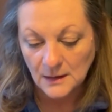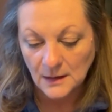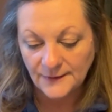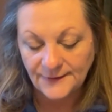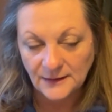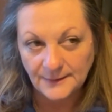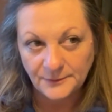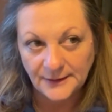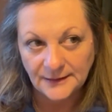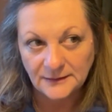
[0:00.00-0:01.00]
I think I
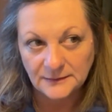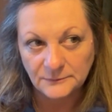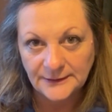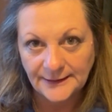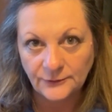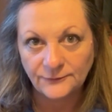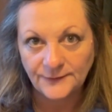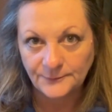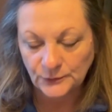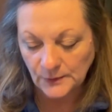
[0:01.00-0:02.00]
planted them later
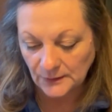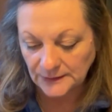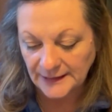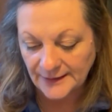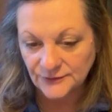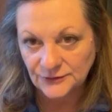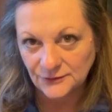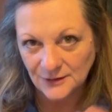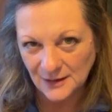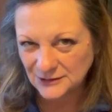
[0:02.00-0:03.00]
February last
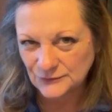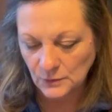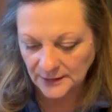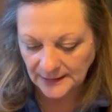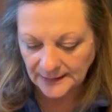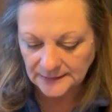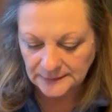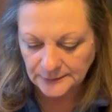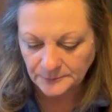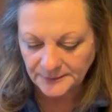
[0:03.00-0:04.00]
year, and I just want to get a
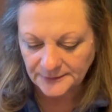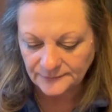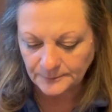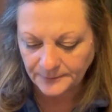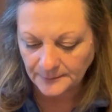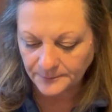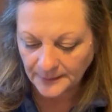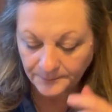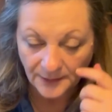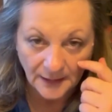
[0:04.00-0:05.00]
little bit of a bump
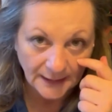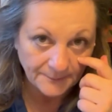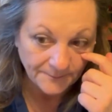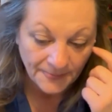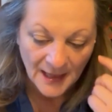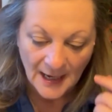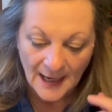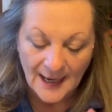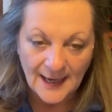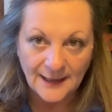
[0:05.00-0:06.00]
up on it.
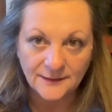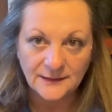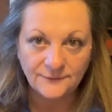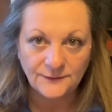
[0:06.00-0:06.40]
And if